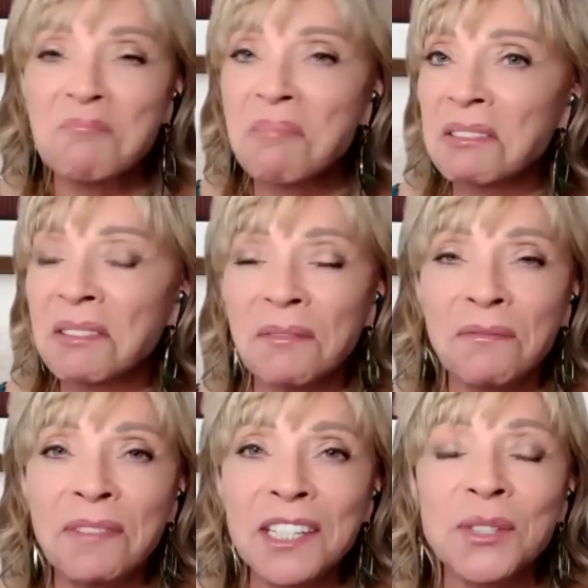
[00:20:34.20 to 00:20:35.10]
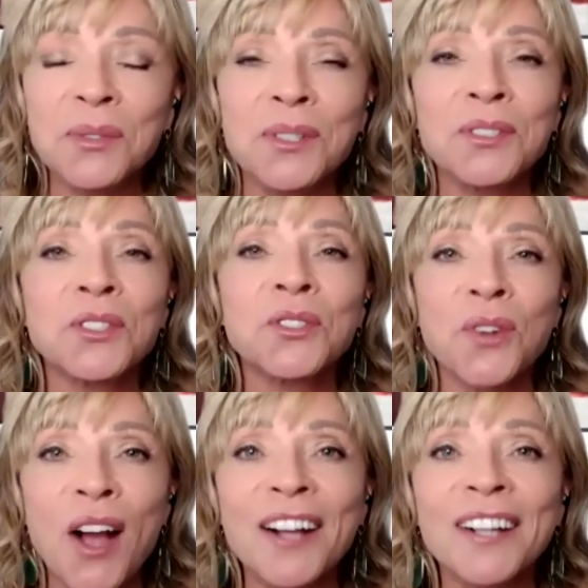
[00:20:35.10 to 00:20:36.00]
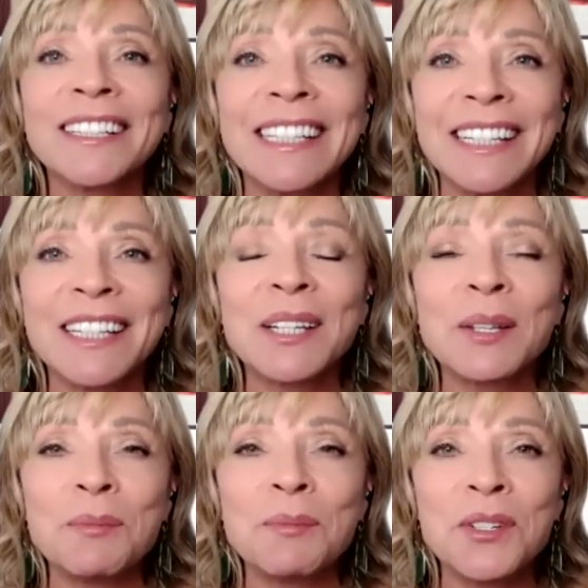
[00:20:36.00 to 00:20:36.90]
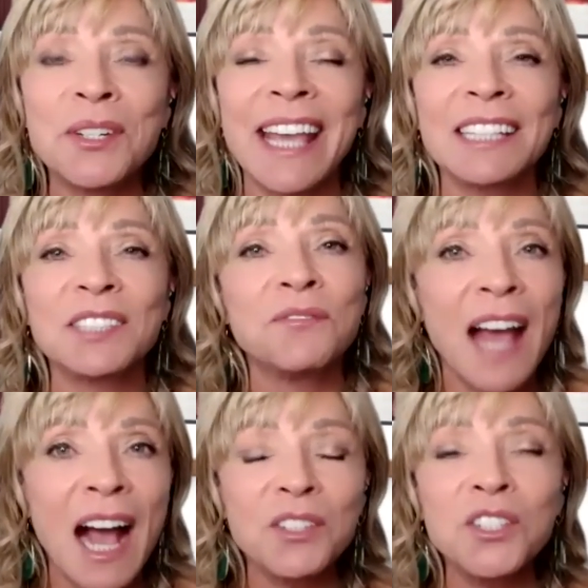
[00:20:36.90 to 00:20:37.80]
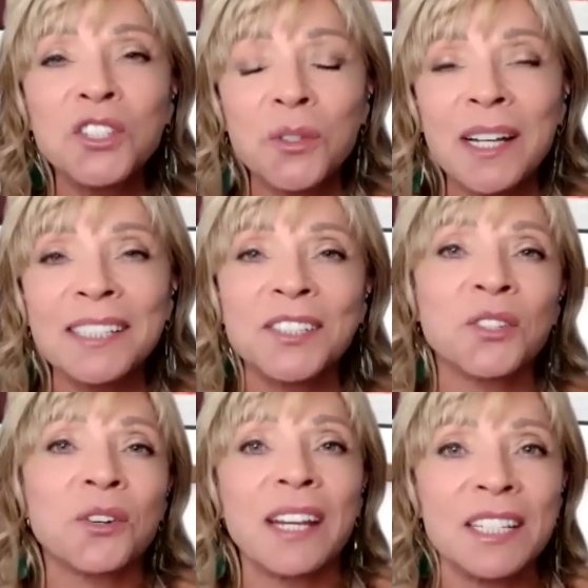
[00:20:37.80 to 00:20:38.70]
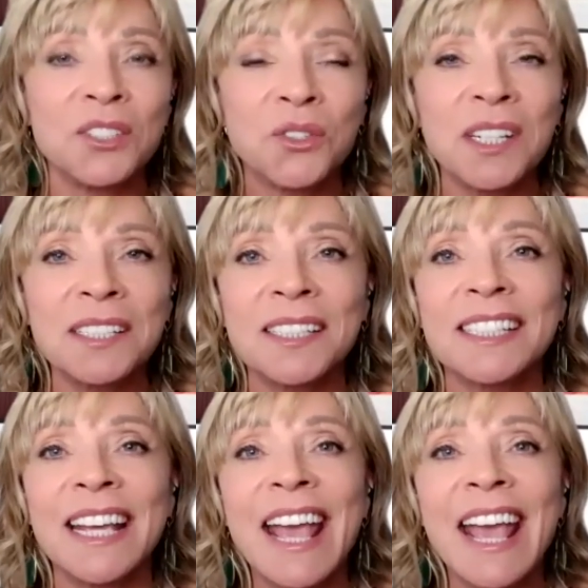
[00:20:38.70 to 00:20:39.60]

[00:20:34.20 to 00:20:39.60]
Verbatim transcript: but the visual strongly communicates value to us or interest